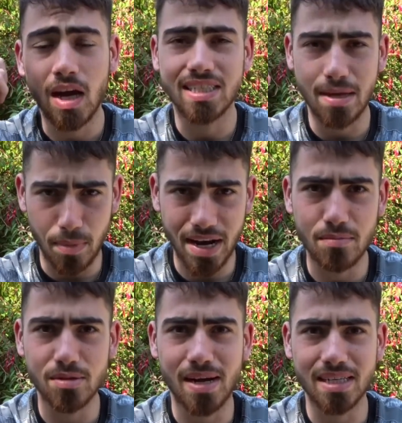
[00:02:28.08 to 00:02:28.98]
I said my
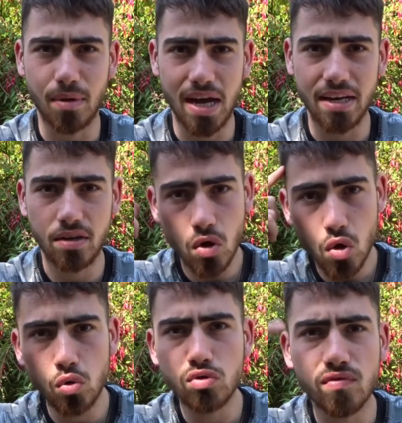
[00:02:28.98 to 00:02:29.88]
name is Max in my head,
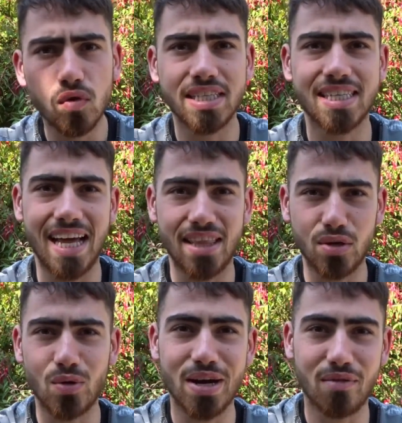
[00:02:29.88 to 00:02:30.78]
whose voice is that that
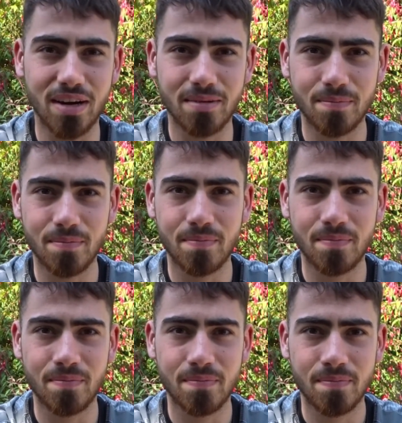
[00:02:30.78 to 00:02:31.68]
you're hearing?
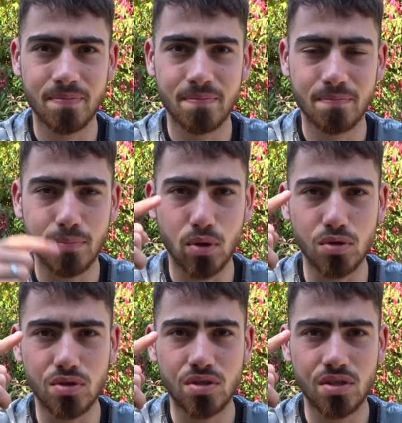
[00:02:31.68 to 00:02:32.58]

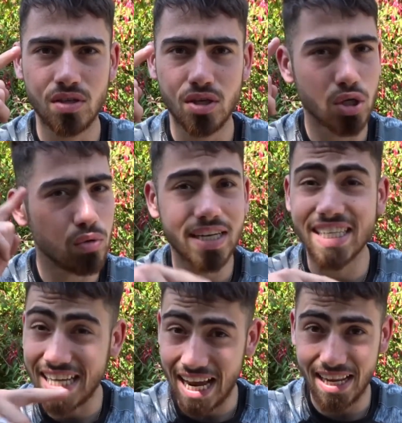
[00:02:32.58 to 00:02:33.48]
Because you didn't
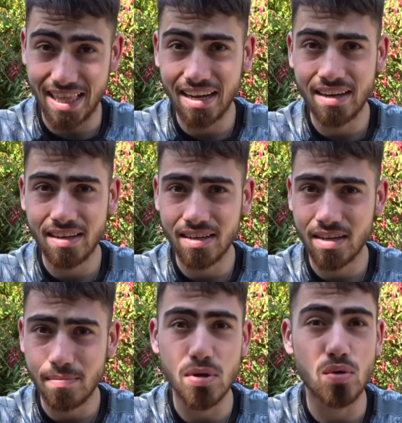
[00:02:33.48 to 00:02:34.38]
say anything,
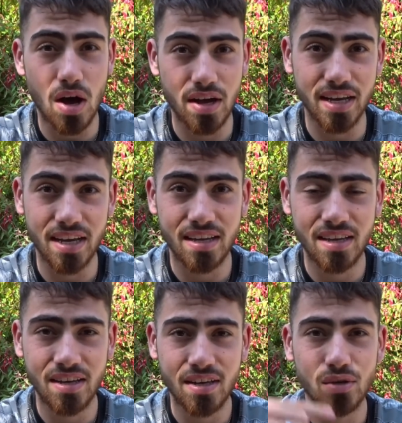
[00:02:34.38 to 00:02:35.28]
but you heard it.
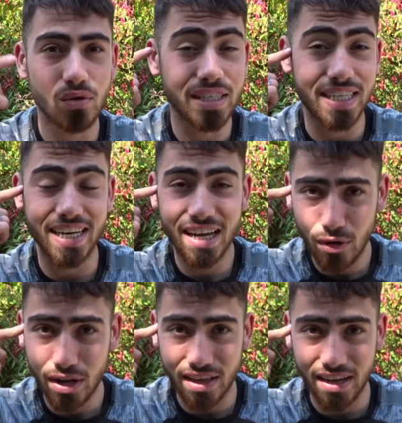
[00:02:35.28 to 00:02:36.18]
Your ears didn't hear
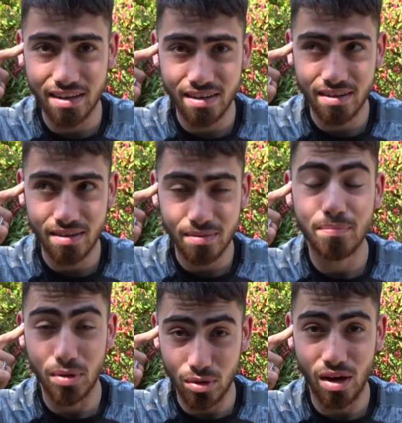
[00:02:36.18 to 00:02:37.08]
anything,
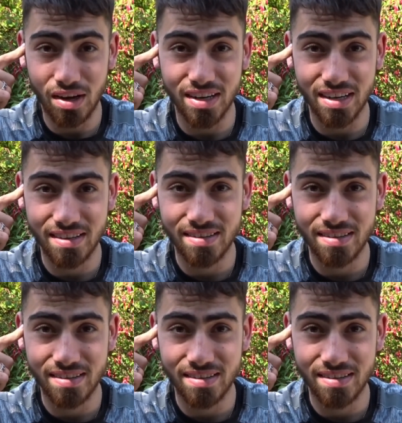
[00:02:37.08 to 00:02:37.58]
but you heard it.